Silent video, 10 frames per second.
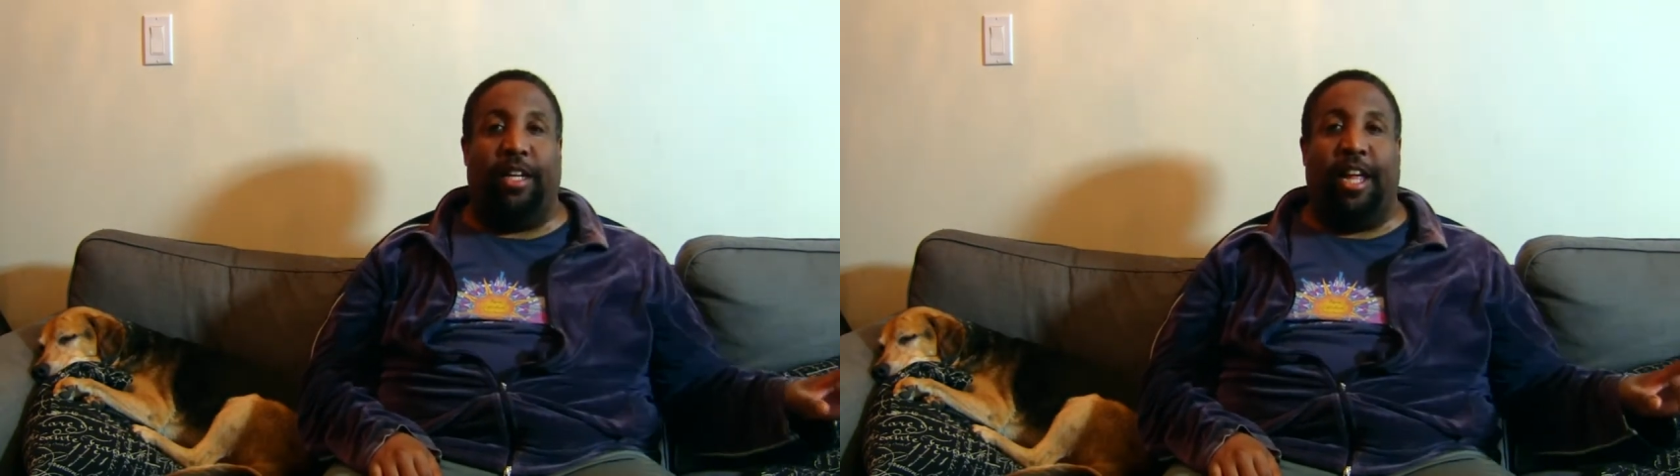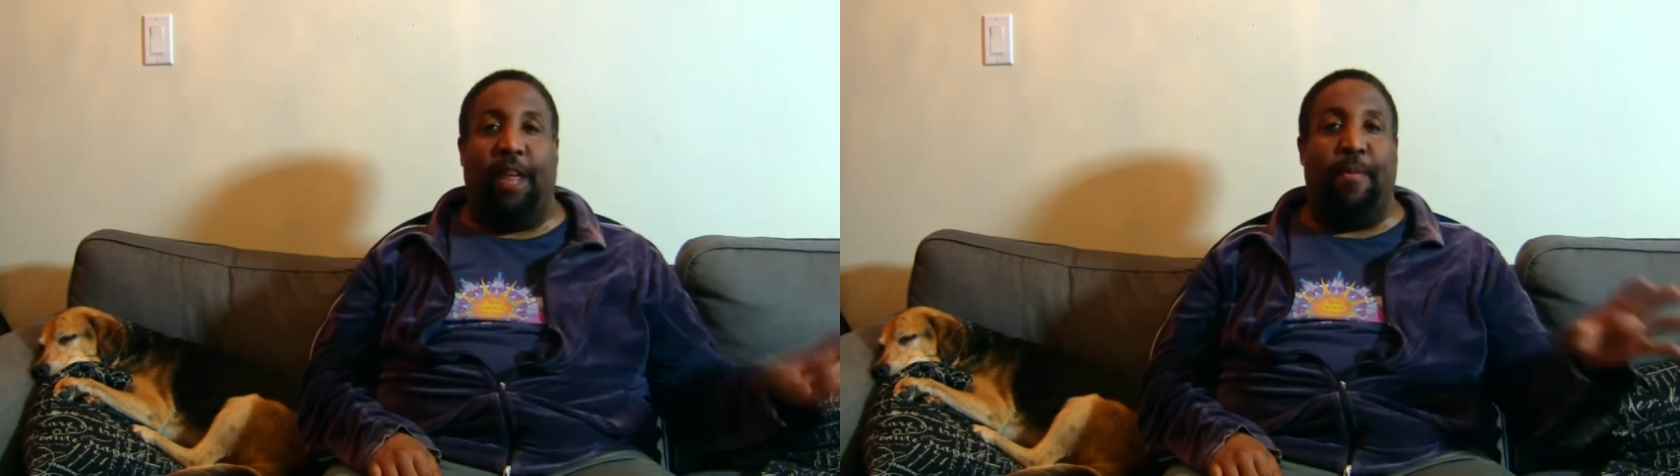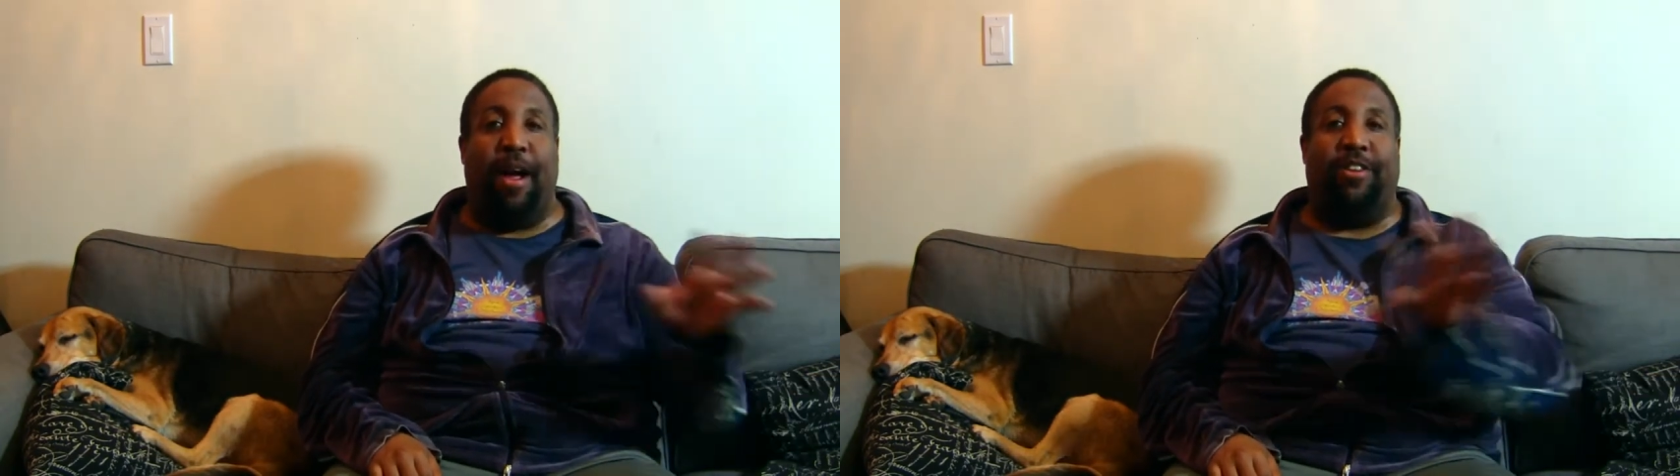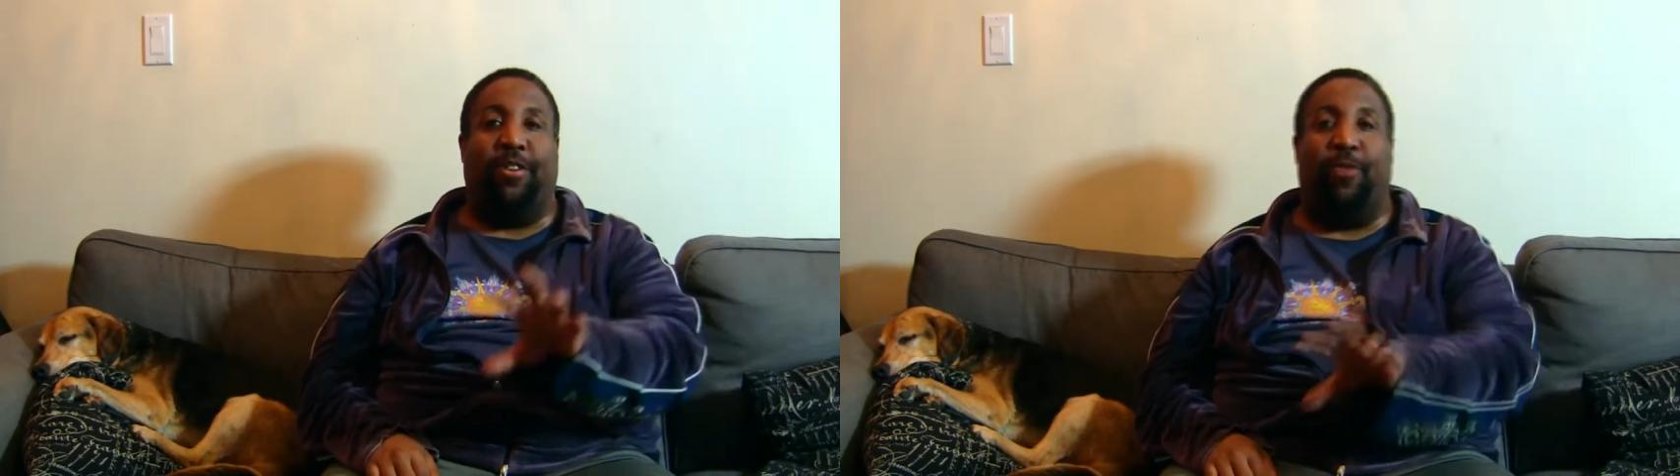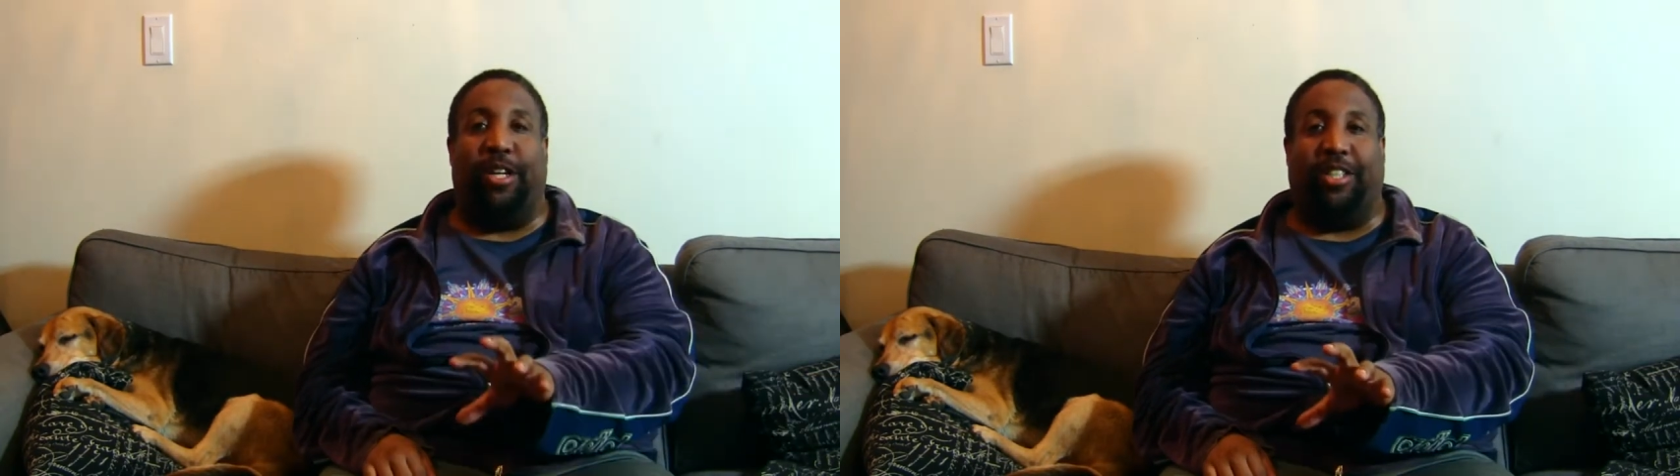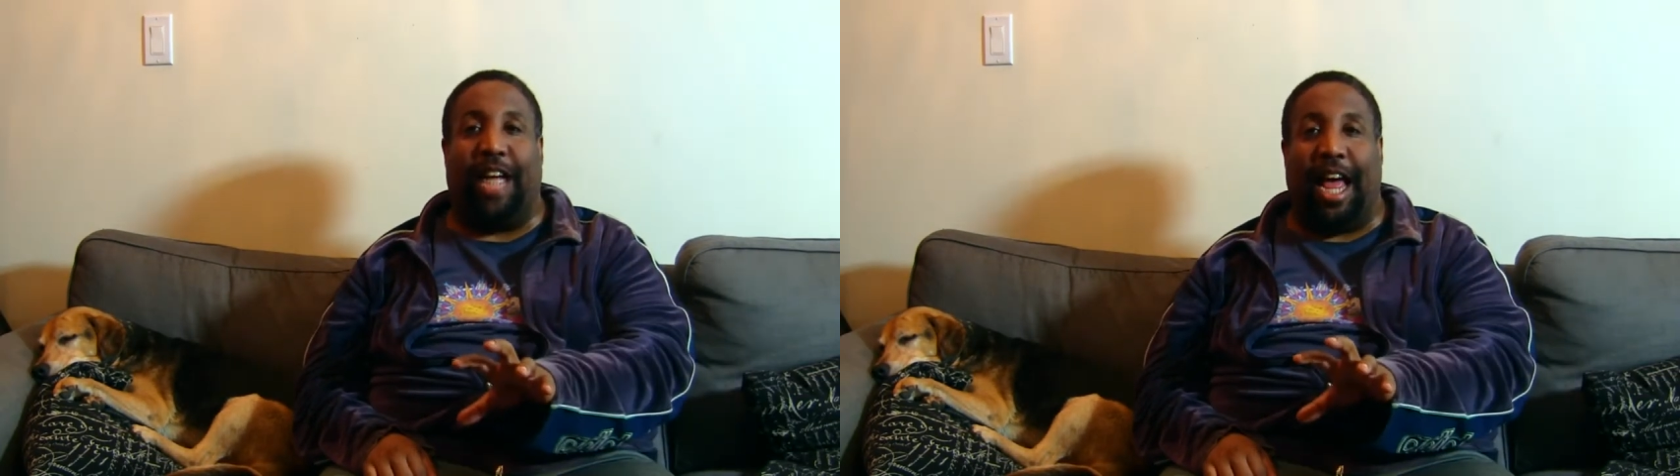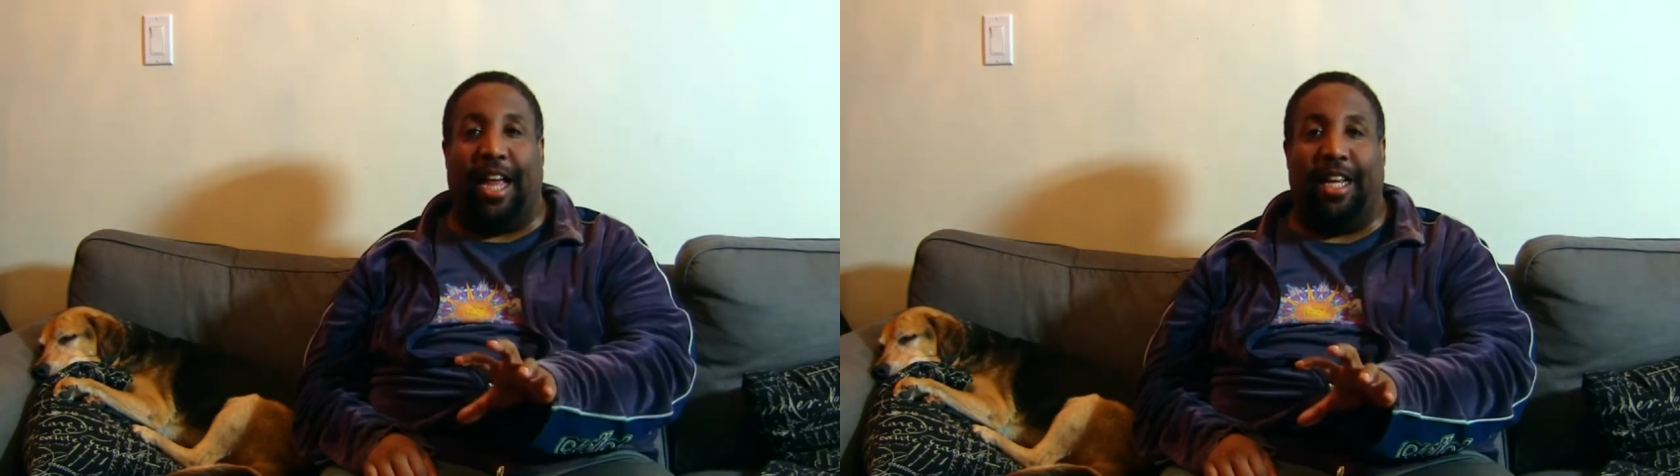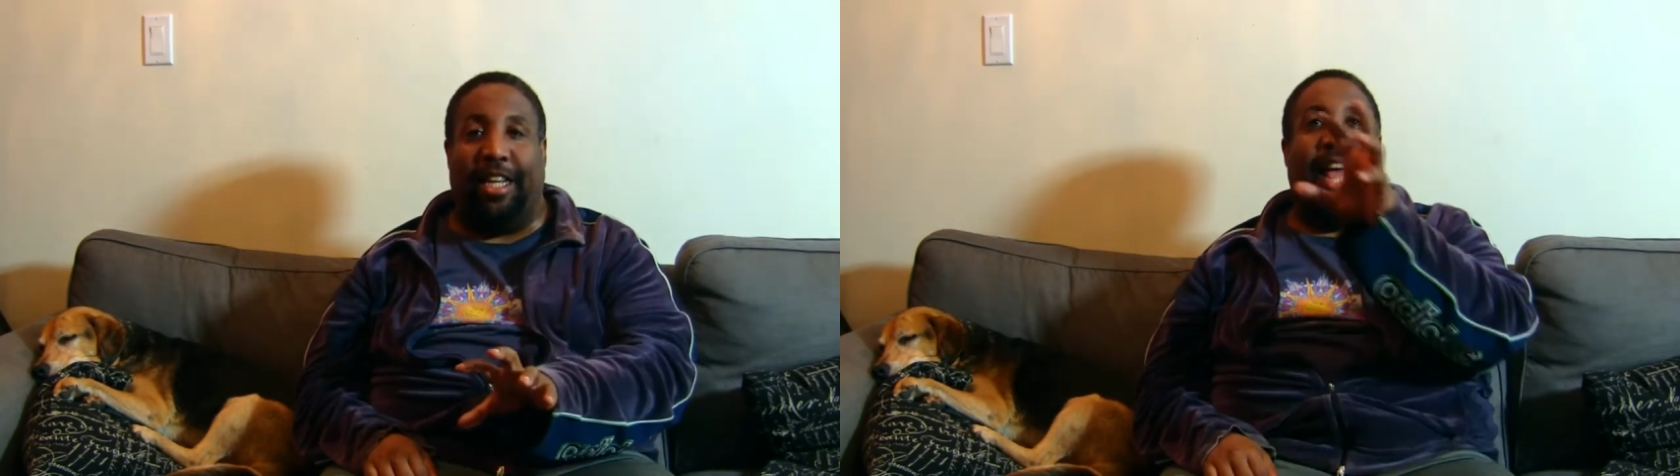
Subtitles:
He marries a rich guy.